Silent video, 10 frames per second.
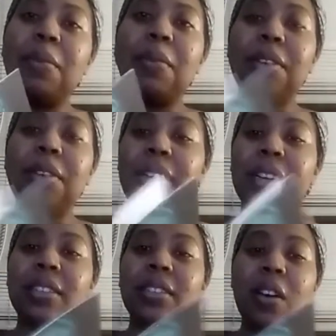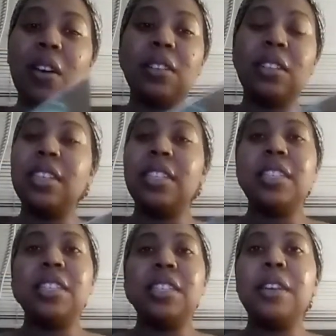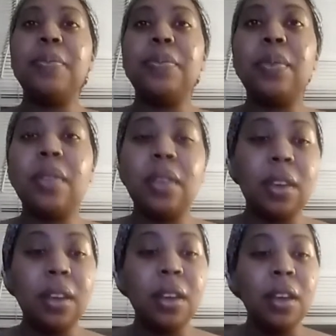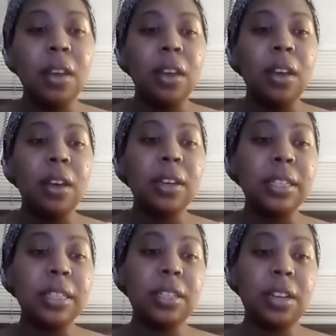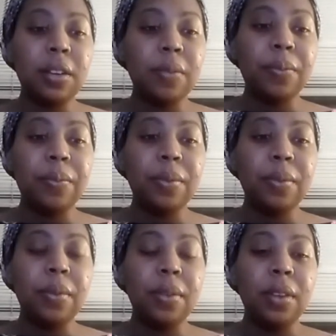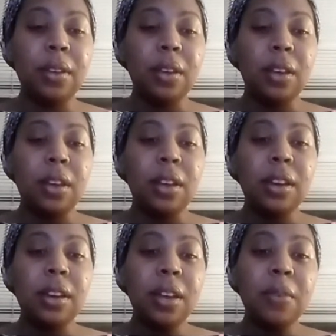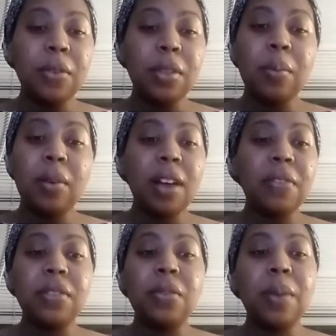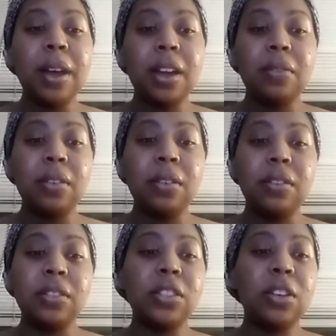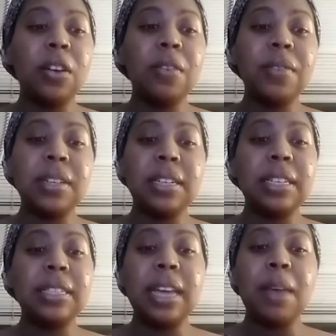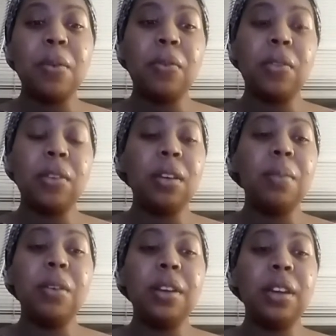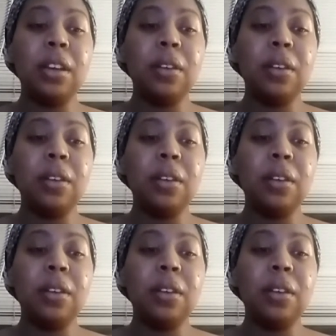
going to read is called Khadijah. Khadijah, named for the prophet's wife, served as an example for the community.